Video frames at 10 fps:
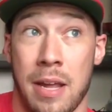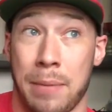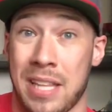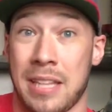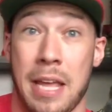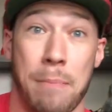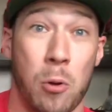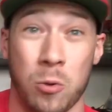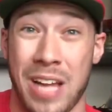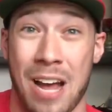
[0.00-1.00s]
But then they
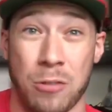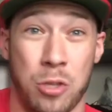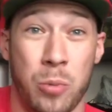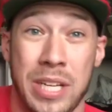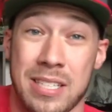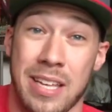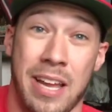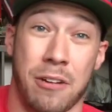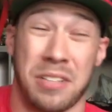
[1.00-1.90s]
pulled out 2 weeks later,